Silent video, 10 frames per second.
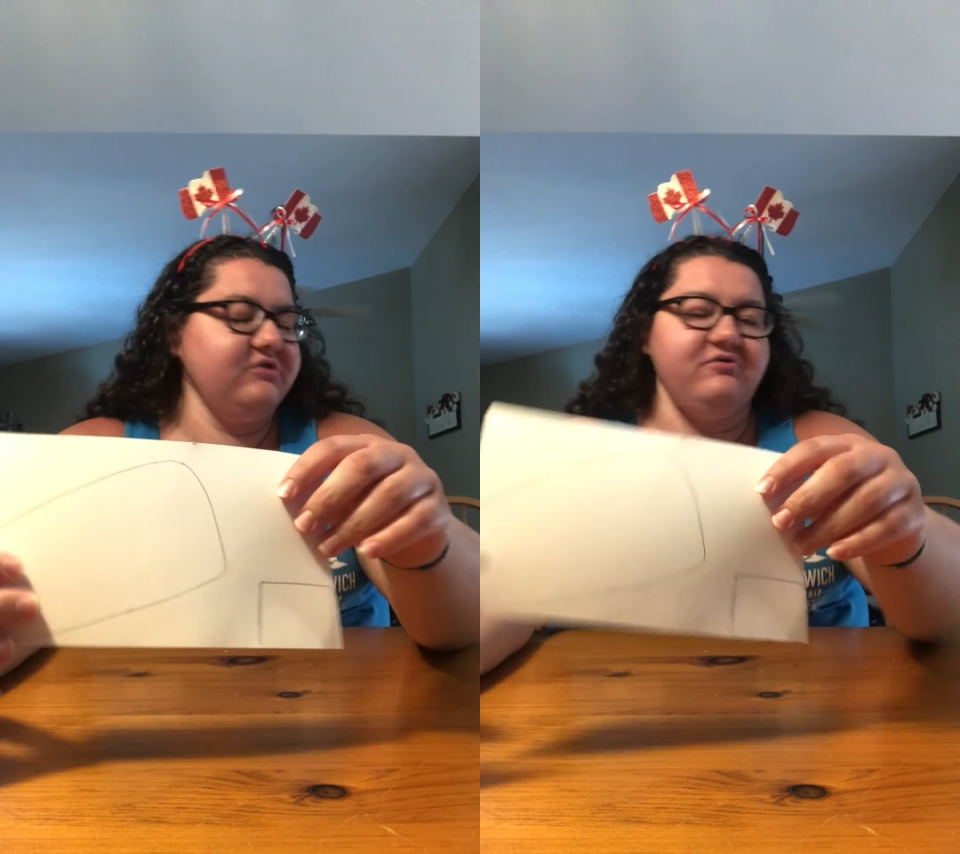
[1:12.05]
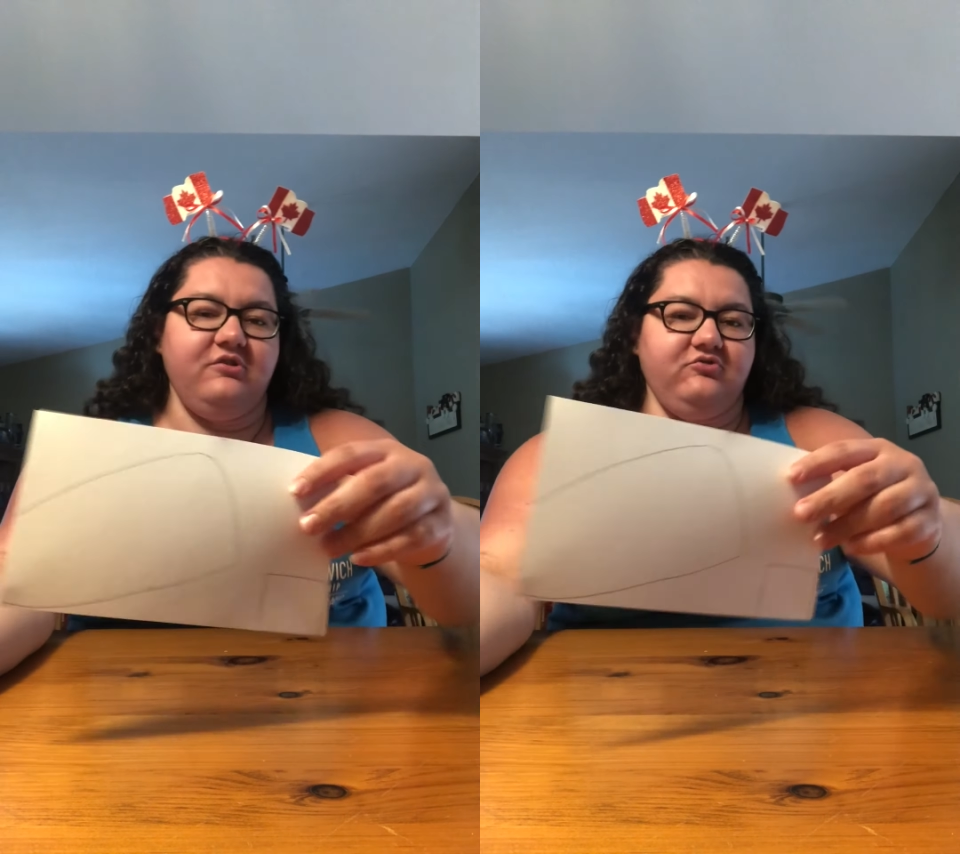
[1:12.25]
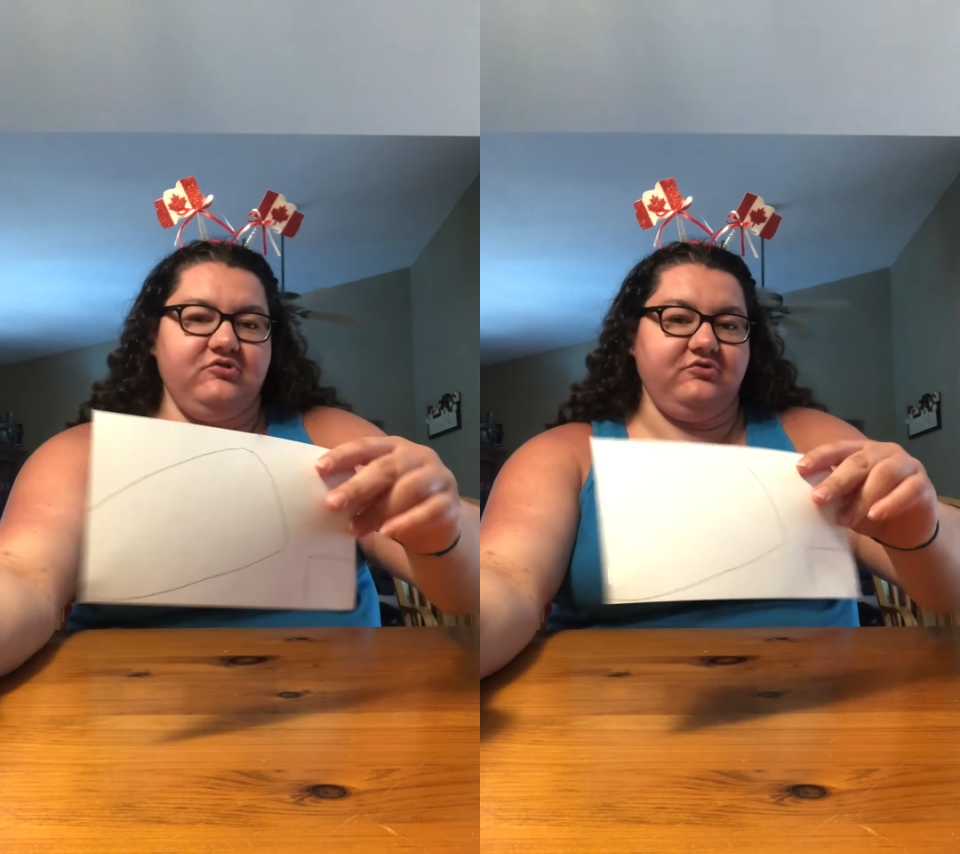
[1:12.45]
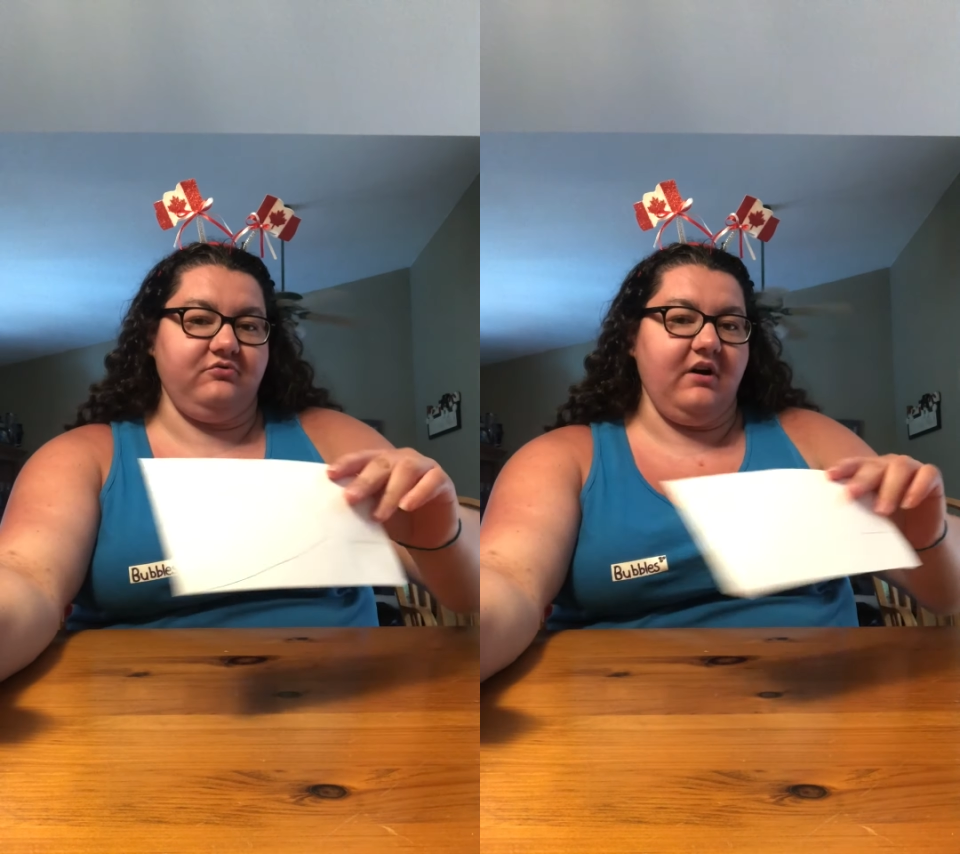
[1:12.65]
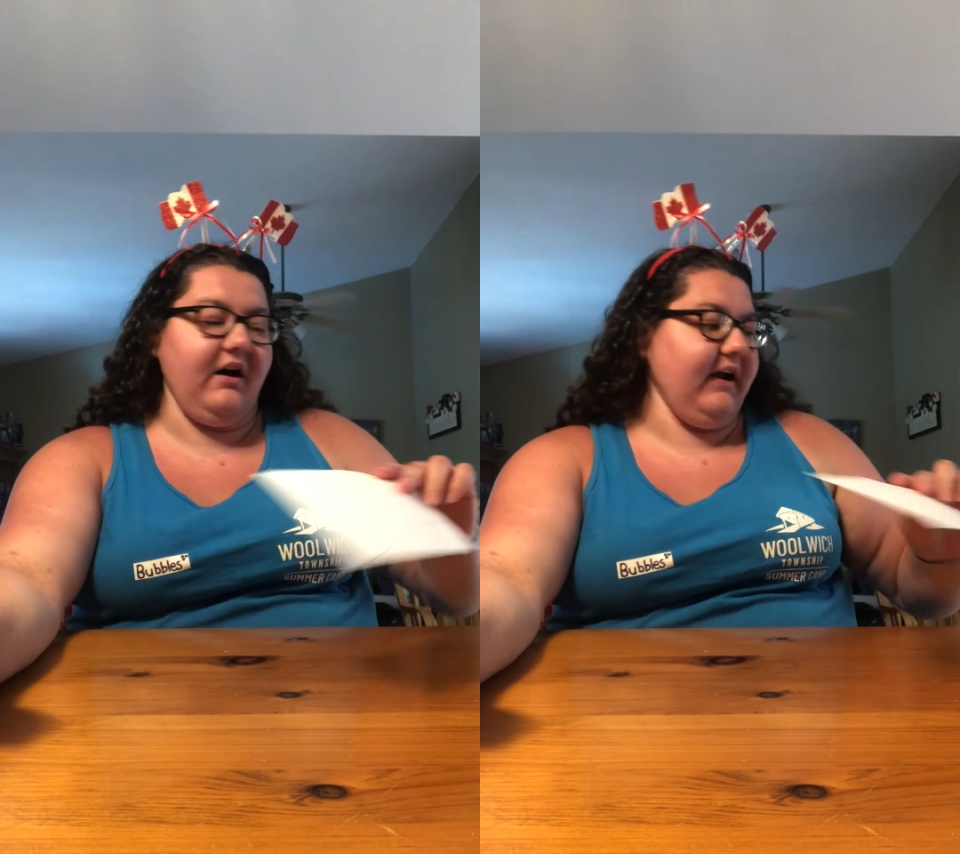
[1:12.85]
You can just
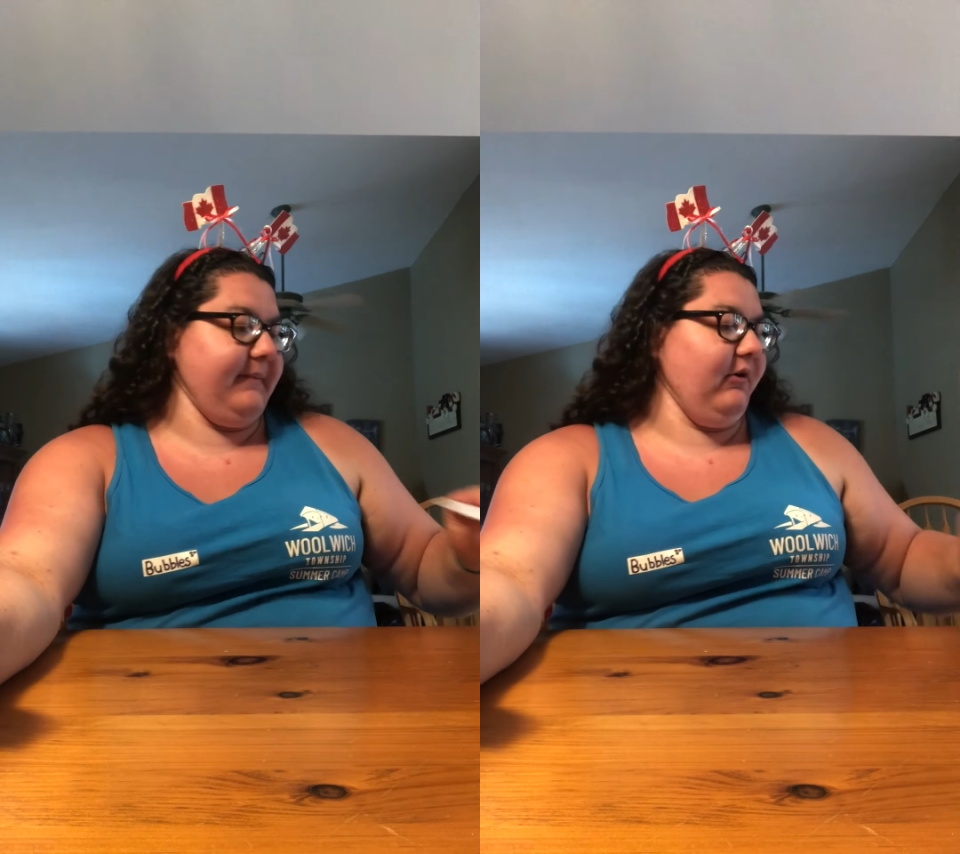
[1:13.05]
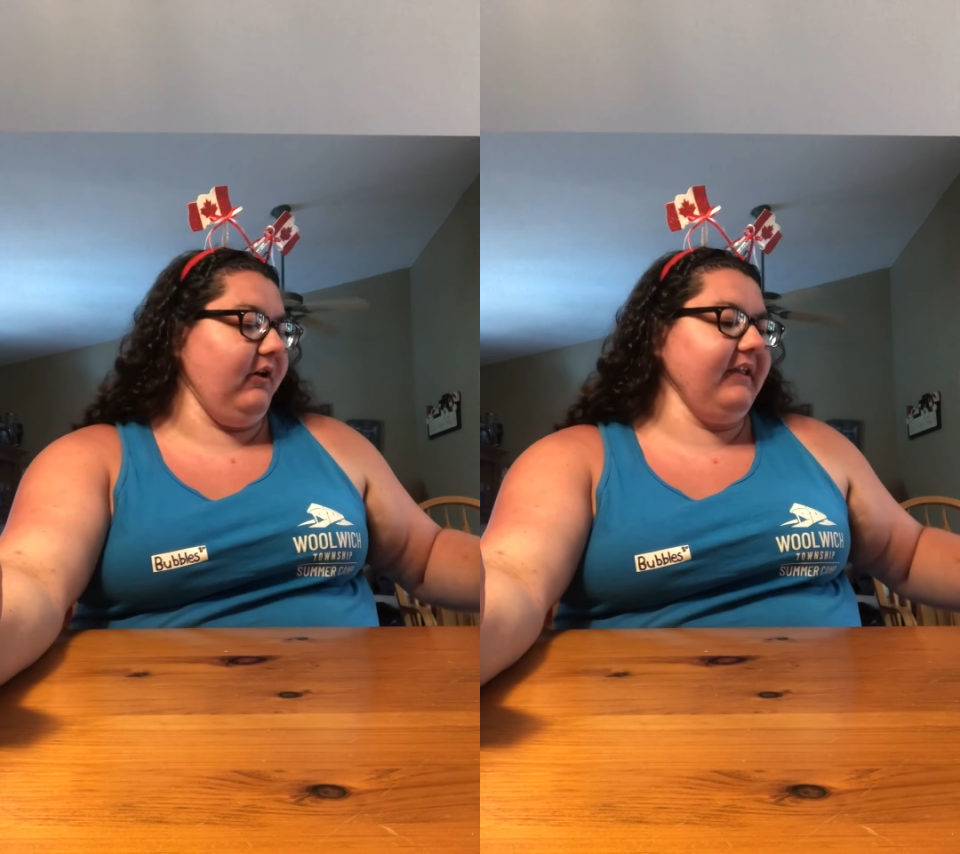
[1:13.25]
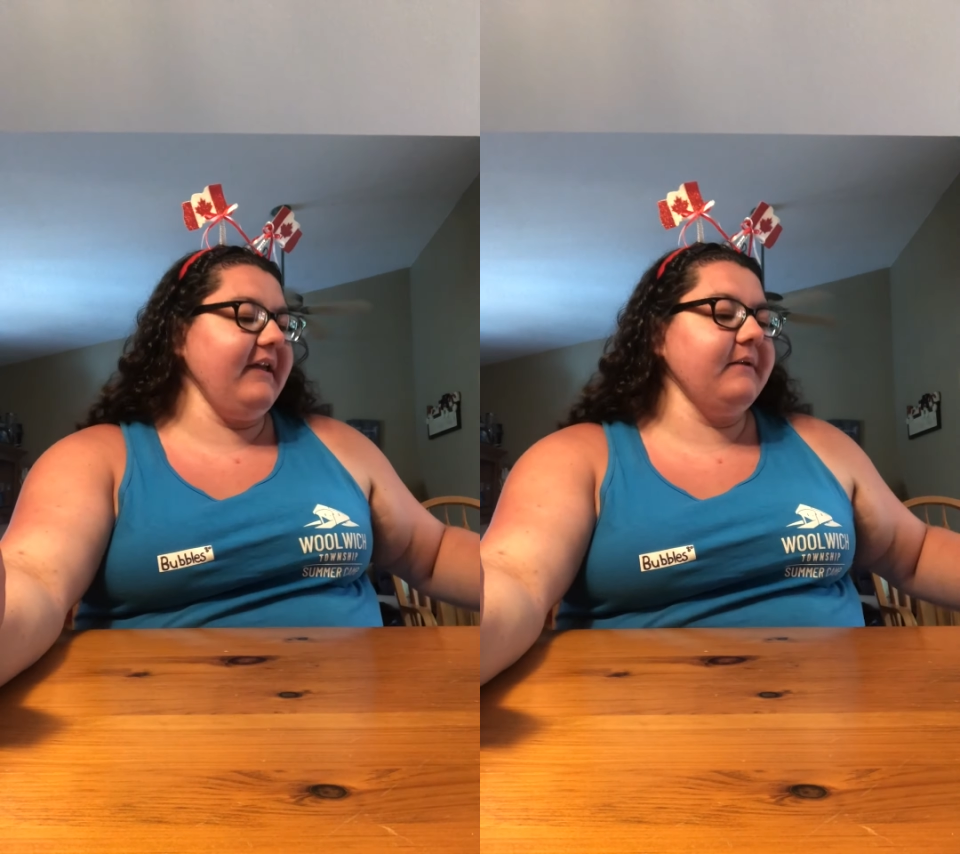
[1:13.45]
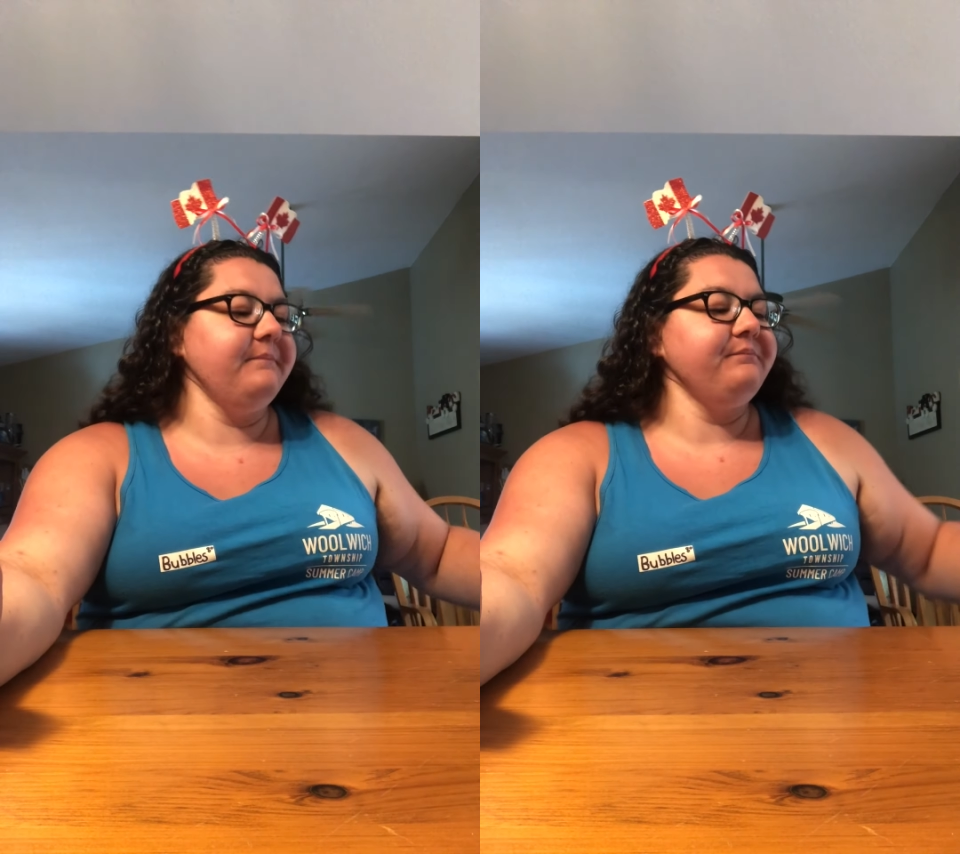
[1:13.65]
eyeball it.